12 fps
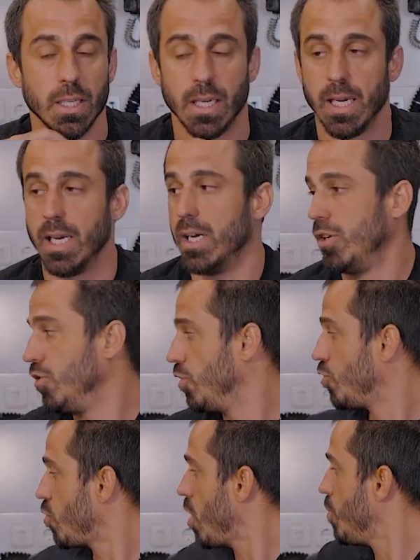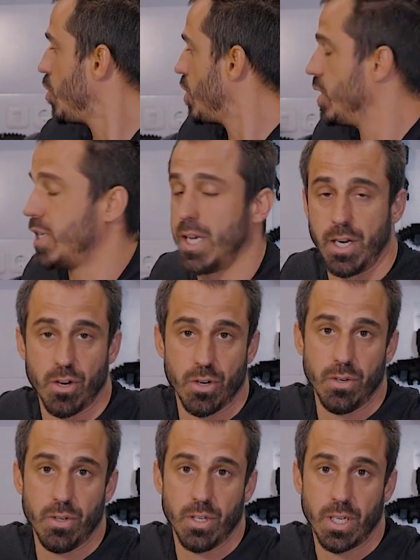And the scrubber
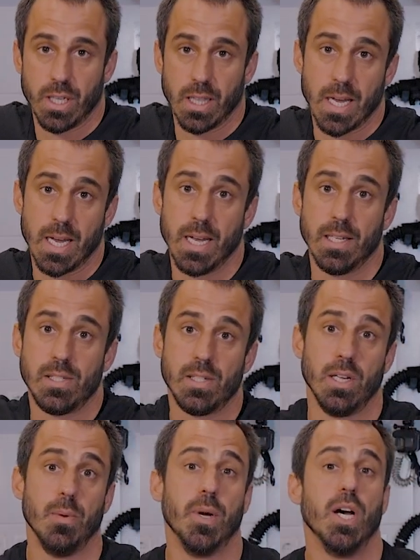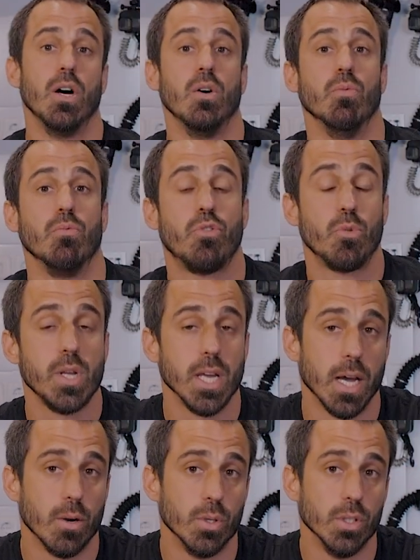container can last about 3
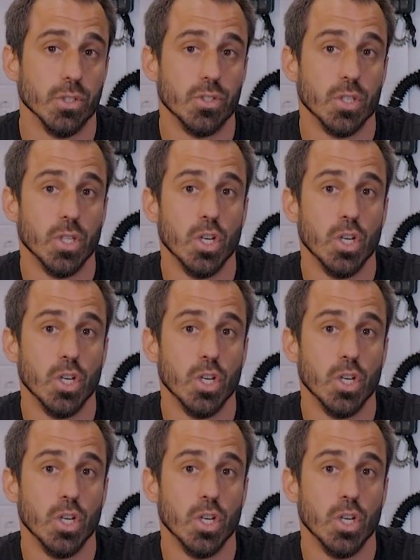hours.